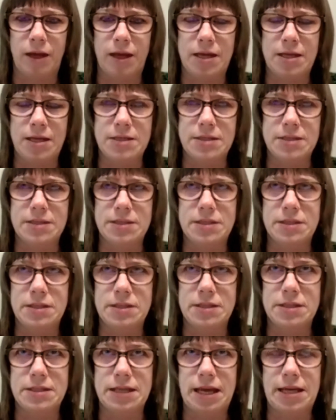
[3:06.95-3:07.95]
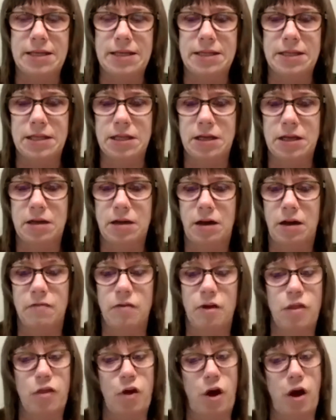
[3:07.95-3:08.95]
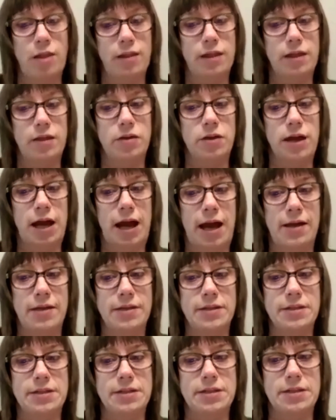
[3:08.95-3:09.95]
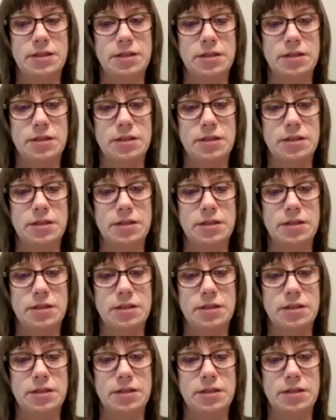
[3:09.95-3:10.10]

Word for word: is this idea of a thought leader as